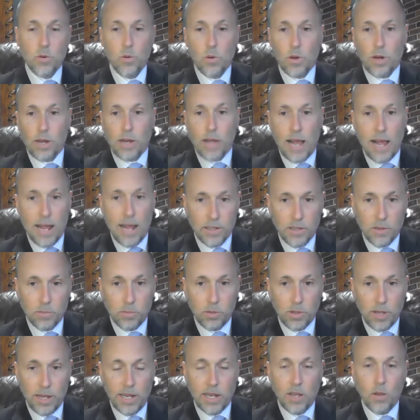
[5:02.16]
who are
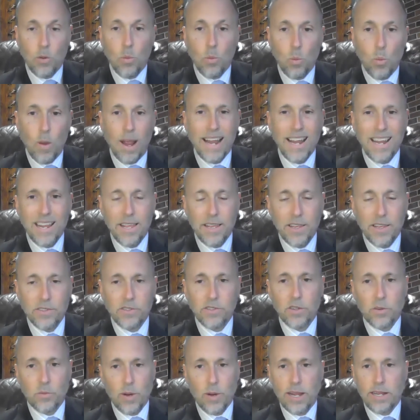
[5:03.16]
contemplating when is
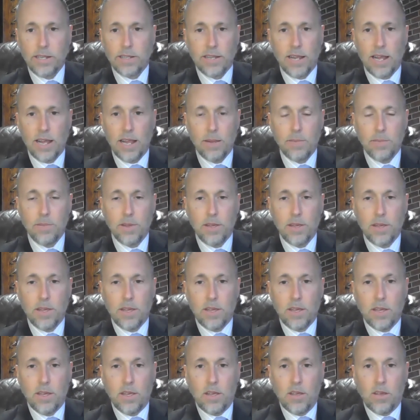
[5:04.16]
the right time,
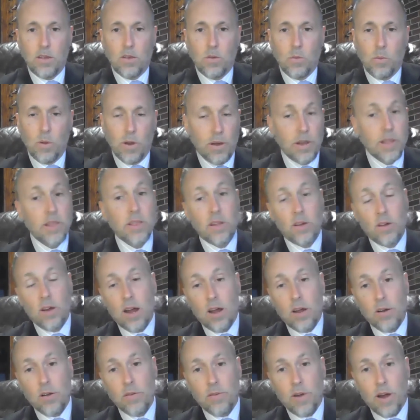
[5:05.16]
where in their
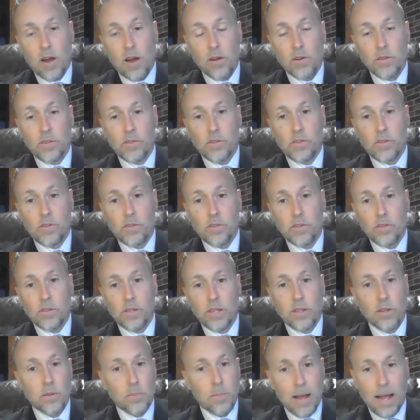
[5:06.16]
heart of hearts,
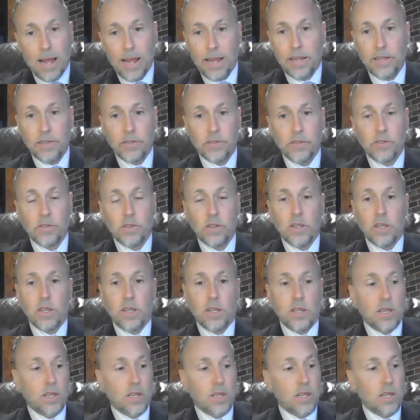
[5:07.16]
in their minds,
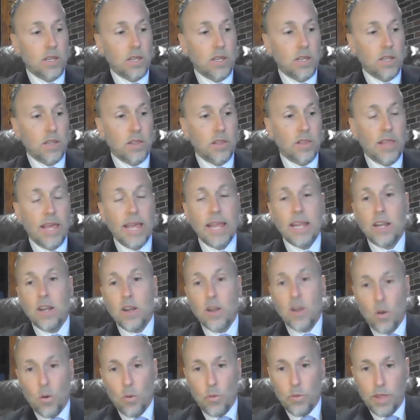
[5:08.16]
they
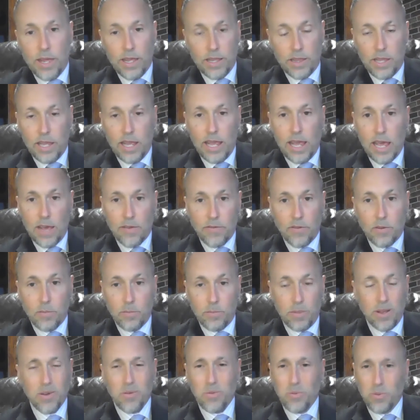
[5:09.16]
know that they haven't
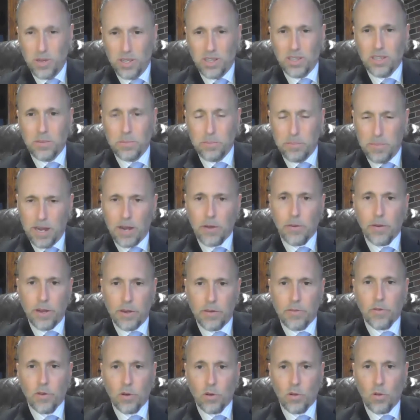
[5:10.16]
been really married
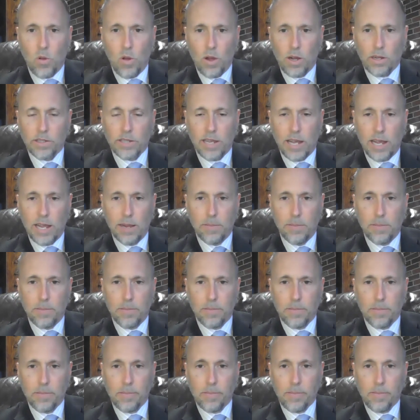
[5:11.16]
for a long time.
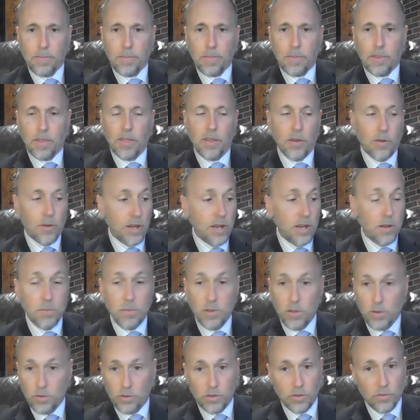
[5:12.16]
They're in
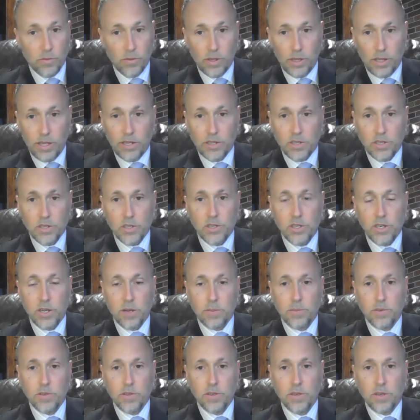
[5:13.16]
abusive
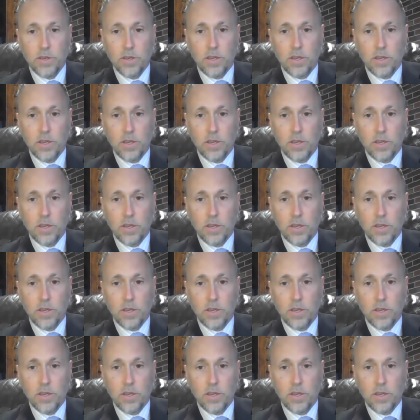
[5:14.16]
relationships.